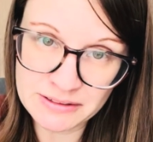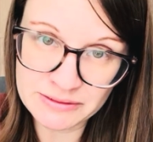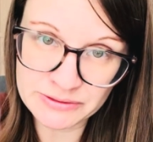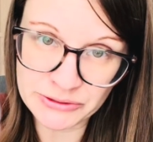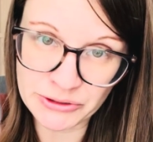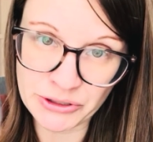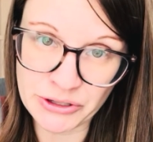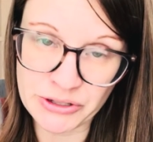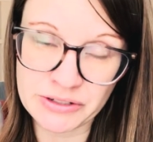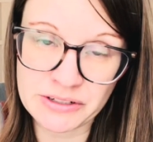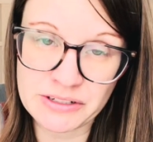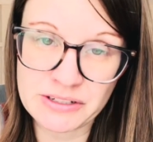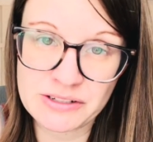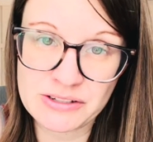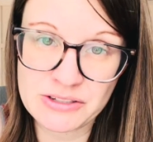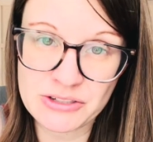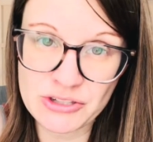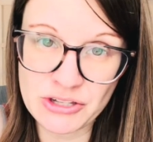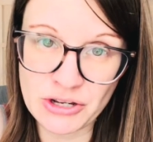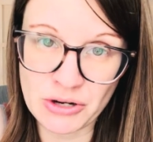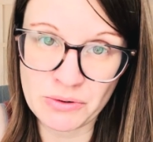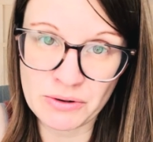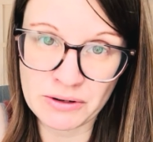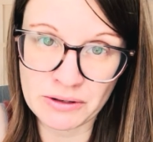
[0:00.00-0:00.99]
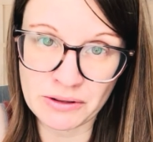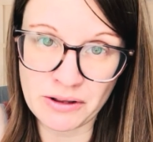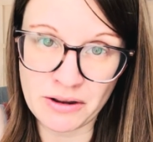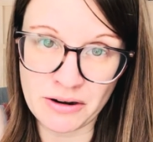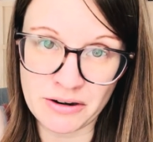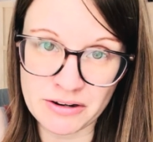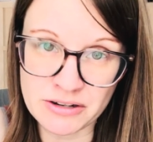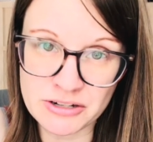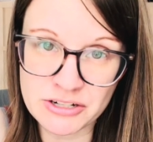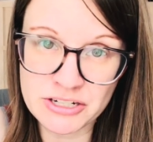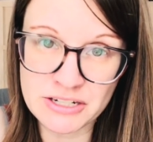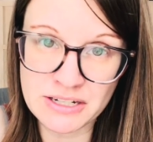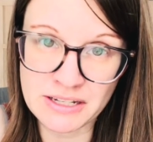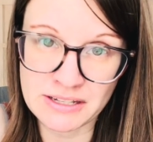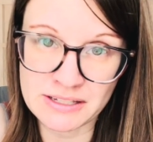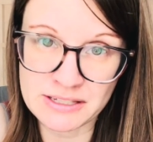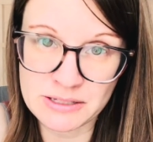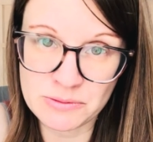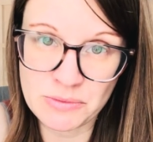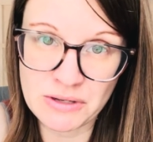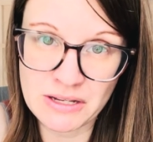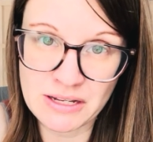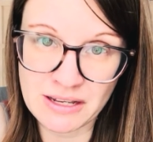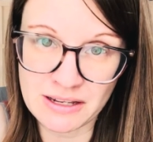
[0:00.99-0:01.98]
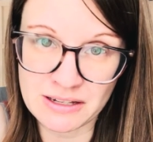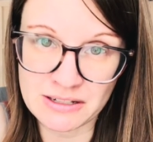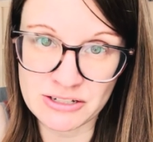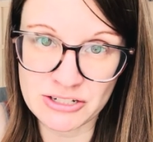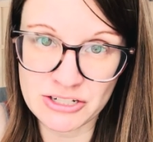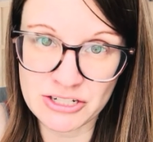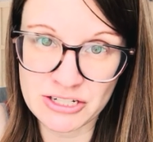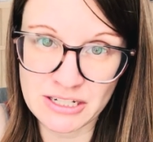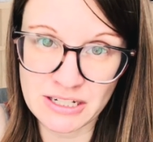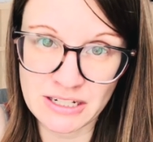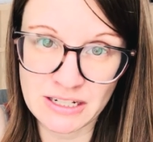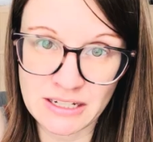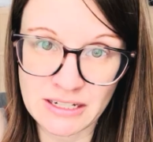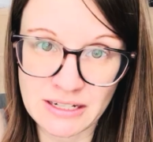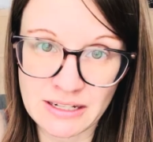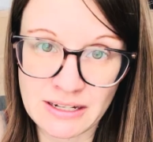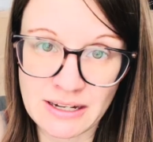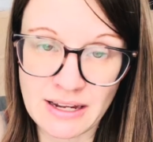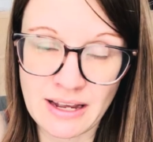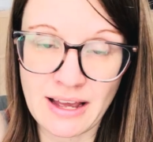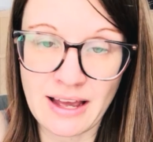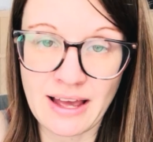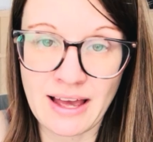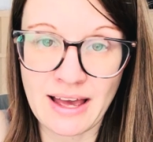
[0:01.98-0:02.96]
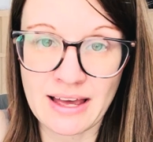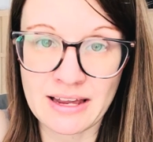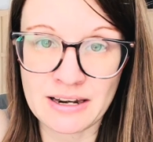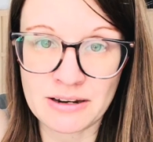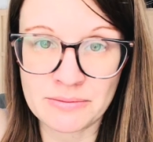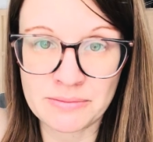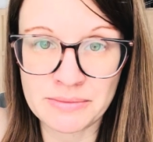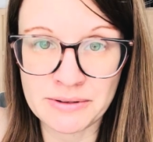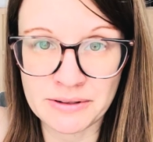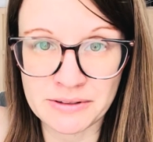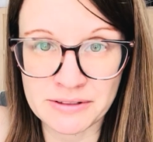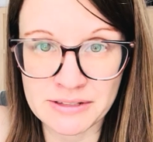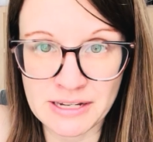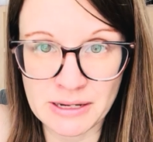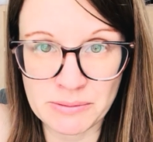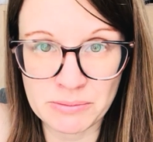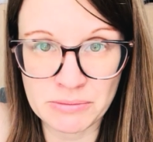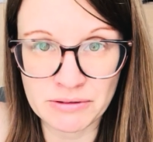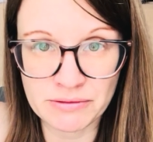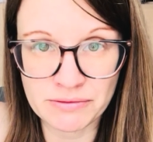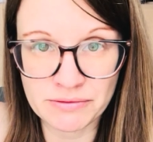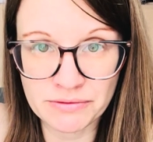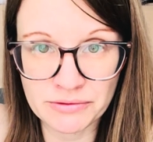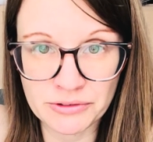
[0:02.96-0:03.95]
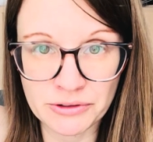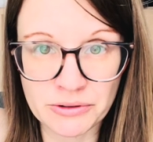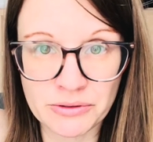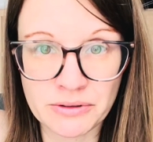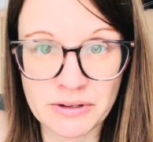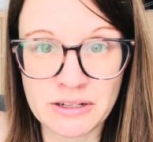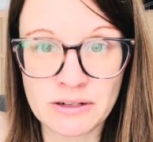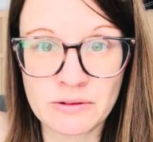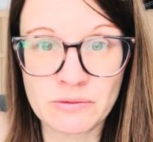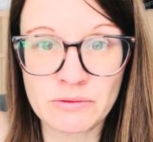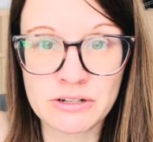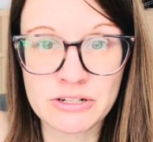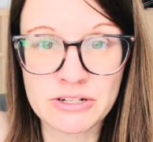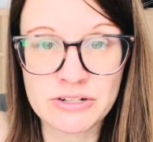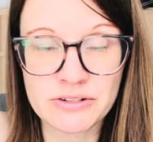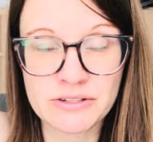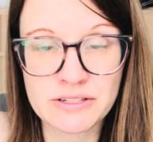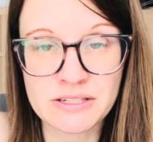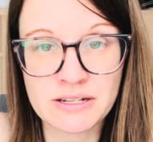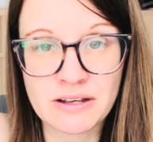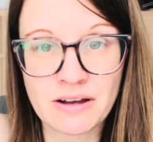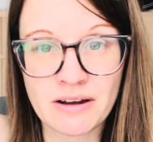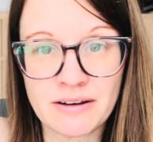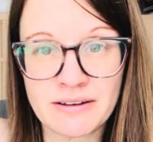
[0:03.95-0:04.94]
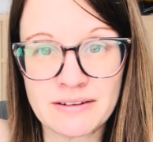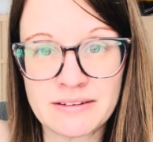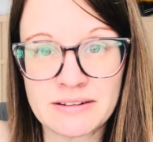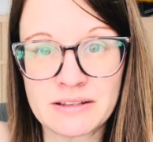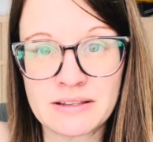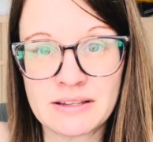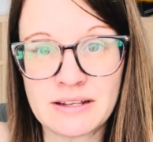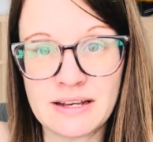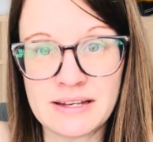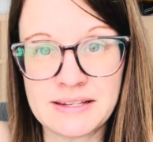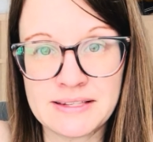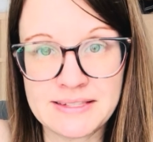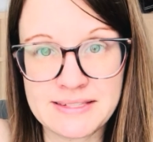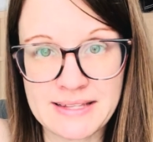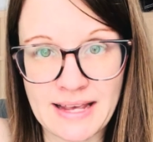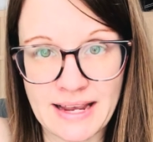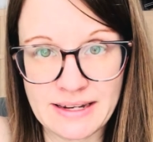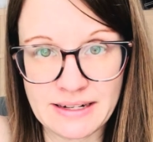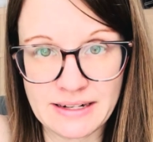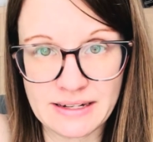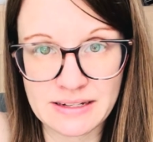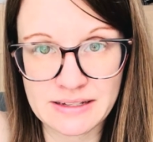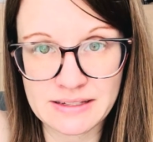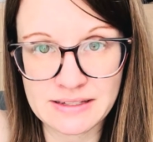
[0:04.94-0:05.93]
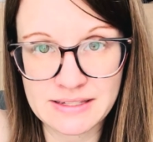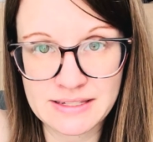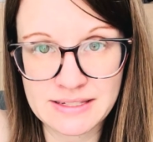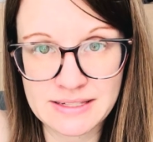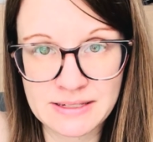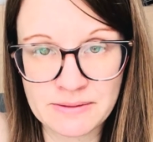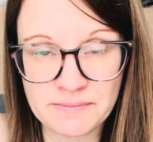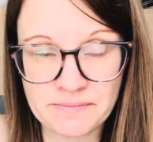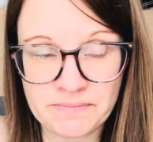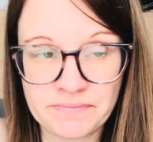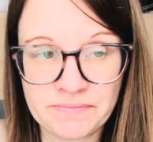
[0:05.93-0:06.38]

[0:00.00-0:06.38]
looked so enlarged is because she had a buildup of fluid, which is called ascites.